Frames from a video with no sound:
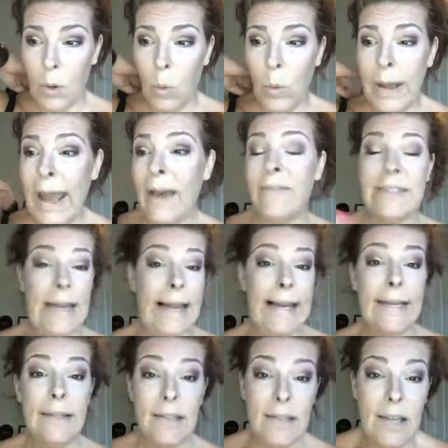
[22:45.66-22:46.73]
we have
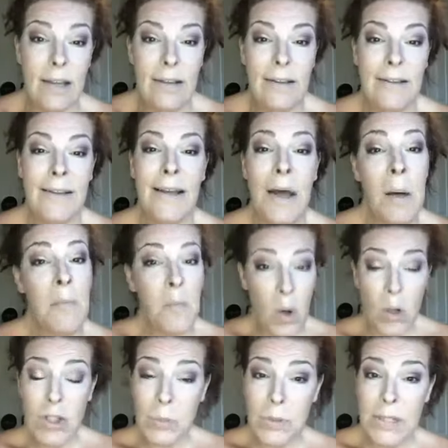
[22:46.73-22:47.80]
dance
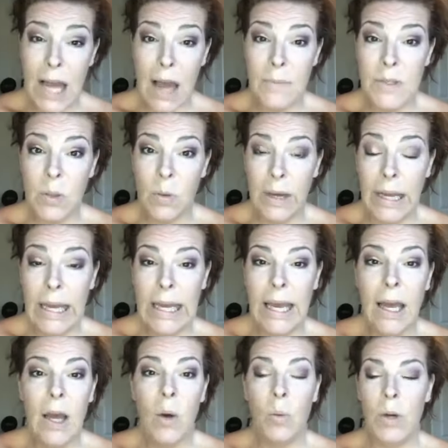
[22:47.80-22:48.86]
multiple times a week,
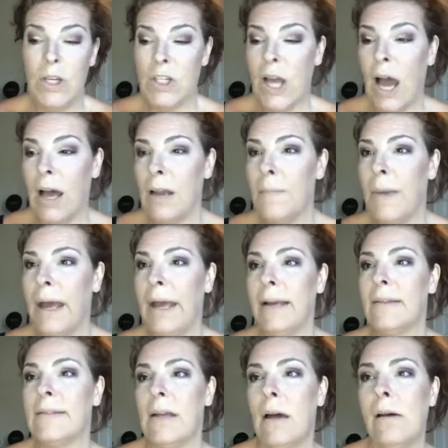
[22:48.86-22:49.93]
which kind of
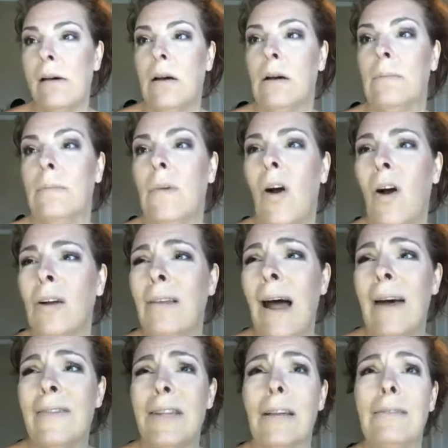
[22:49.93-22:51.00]
makes our
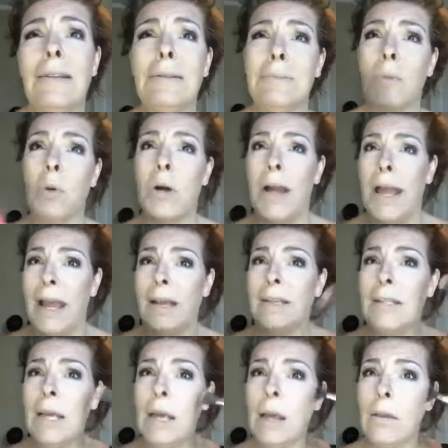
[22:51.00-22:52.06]
lives a little more
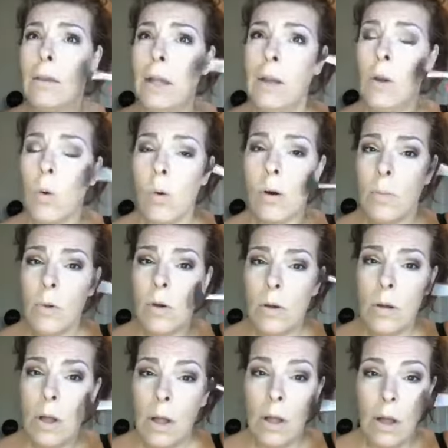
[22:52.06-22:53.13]
hectic than normal